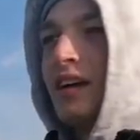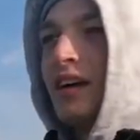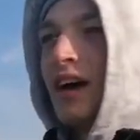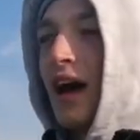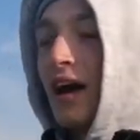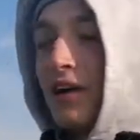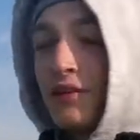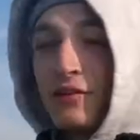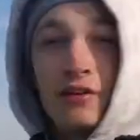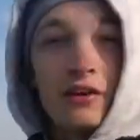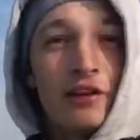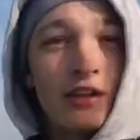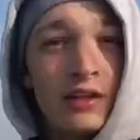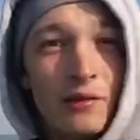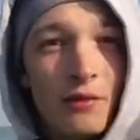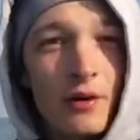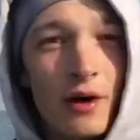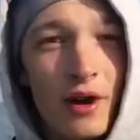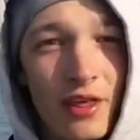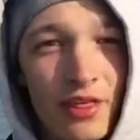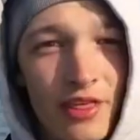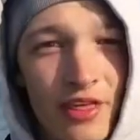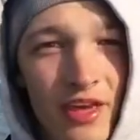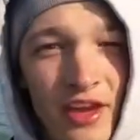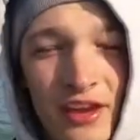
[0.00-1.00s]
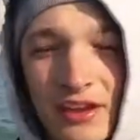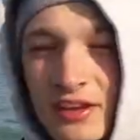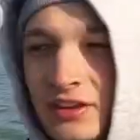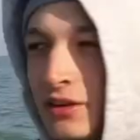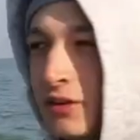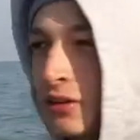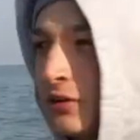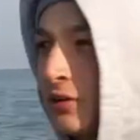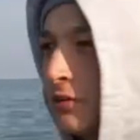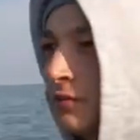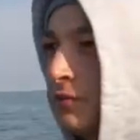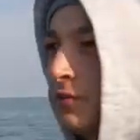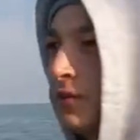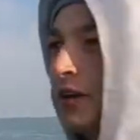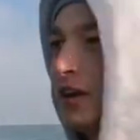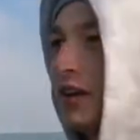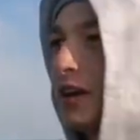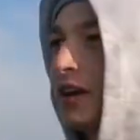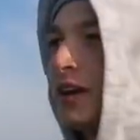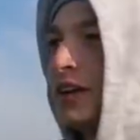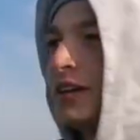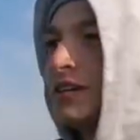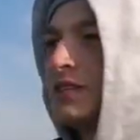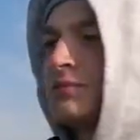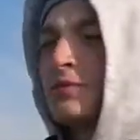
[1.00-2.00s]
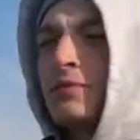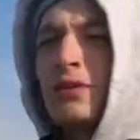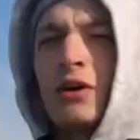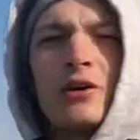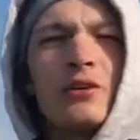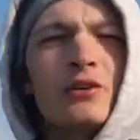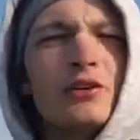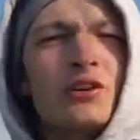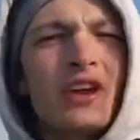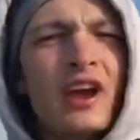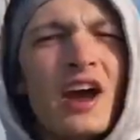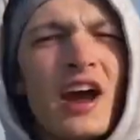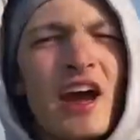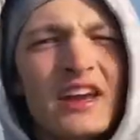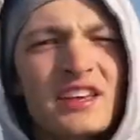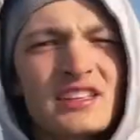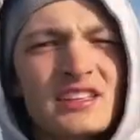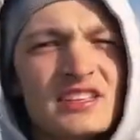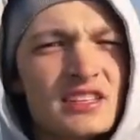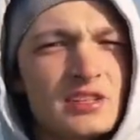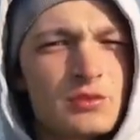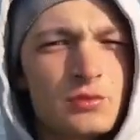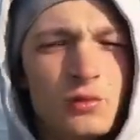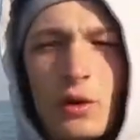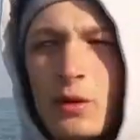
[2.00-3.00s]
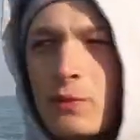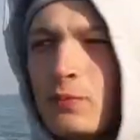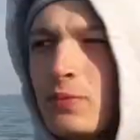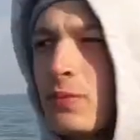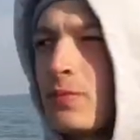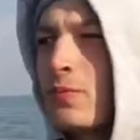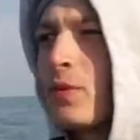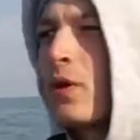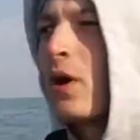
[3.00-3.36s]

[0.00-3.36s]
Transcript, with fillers: I really want to thank you because without you guys, this wouldn't be